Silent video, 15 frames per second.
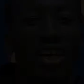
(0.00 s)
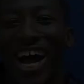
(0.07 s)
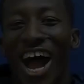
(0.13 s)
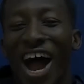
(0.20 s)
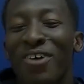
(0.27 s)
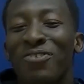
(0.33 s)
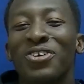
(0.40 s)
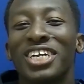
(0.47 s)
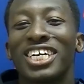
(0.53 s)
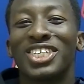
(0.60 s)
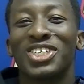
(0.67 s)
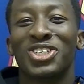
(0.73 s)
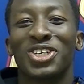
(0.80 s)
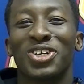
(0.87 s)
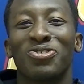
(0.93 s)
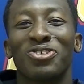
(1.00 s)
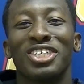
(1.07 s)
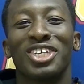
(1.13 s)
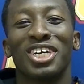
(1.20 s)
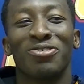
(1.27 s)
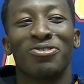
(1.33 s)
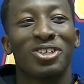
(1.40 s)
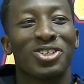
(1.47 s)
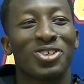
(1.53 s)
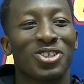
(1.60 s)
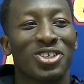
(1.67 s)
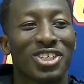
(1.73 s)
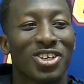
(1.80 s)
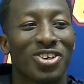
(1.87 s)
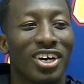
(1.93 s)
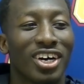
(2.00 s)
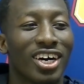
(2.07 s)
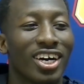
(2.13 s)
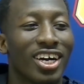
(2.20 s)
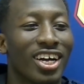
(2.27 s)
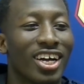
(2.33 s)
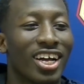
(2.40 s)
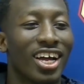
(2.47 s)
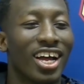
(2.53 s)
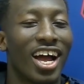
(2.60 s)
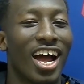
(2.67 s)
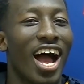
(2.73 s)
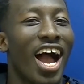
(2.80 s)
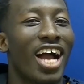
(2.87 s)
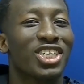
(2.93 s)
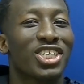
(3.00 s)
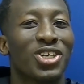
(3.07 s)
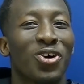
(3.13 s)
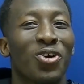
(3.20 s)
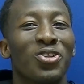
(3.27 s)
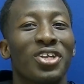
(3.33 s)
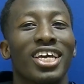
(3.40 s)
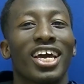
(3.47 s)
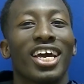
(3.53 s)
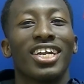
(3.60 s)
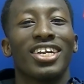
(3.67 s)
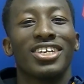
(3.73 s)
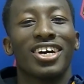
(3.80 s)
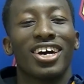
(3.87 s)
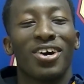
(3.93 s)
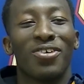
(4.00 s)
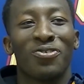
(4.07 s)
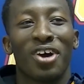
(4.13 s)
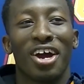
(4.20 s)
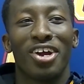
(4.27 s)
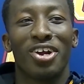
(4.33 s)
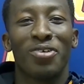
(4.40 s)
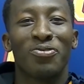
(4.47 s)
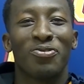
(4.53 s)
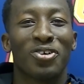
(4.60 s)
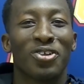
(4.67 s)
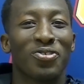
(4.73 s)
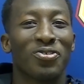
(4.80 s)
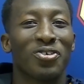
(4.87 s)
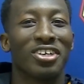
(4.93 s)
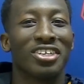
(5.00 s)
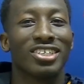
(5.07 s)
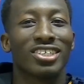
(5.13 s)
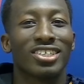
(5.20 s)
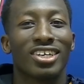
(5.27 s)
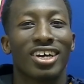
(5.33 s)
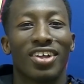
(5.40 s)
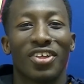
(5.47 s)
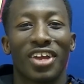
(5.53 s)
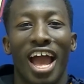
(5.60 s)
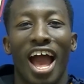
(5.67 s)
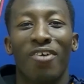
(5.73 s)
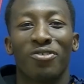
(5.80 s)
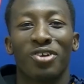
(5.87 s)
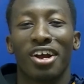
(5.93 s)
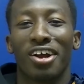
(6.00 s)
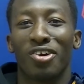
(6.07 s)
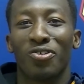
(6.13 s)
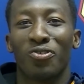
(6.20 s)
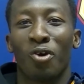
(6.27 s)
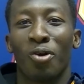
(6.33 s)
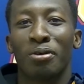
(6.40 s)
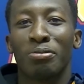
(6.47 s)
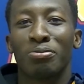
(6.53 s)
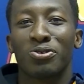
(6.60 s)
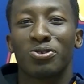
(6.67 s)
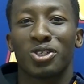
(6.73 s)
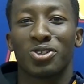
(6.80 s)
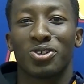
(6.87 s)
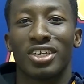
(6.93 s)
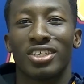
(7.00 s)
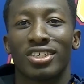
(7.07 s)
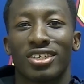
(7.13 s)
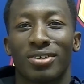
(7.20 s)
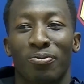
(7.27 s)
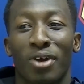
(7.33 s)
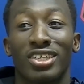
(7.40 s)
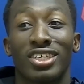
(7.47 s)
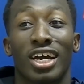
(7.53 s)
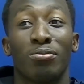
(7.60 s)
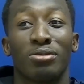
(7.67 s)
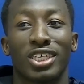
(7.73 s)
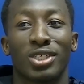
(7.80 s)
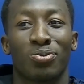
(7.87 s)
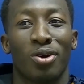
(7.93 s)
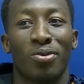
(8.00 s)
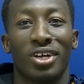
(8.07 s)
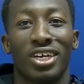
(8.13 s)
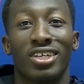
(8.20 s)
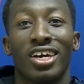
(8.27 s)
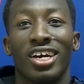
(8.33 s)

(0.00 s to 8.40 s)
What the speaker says: I have a pretty interesting pre-drinking ritual. So I actually only get fired up for the first, I think, half an hour of warm-up. So that's my time. That's probably like